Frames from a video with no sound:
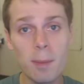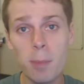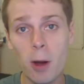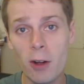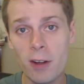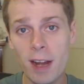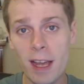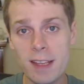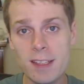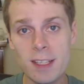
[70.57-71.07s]
up
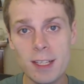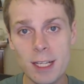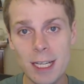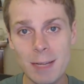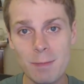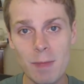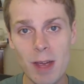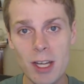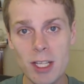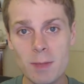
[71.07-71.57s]
our nice and
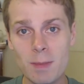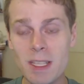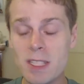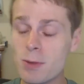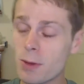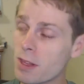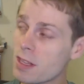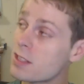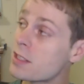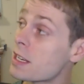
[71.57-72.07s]
neat
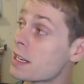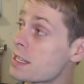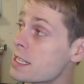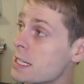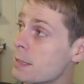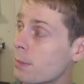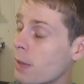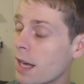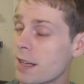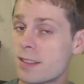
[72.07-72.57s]
measurements with a
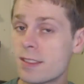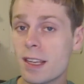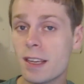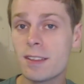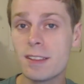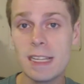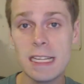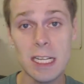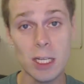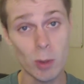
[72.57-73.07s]
16 by
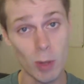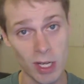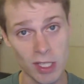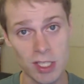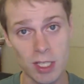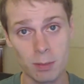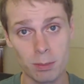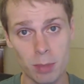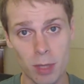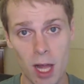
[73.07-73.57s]
16
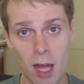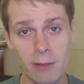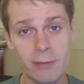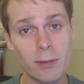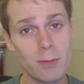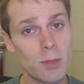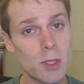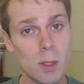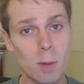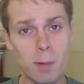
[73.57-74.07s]
question block
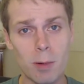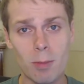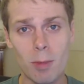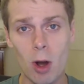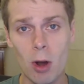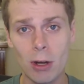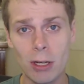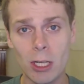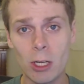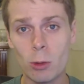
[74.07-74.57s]
from Super
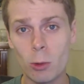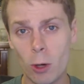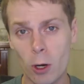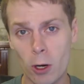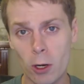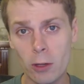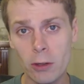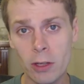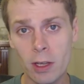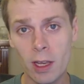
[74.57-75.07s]
Mario
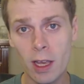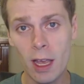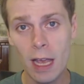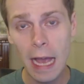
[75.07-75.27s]
World.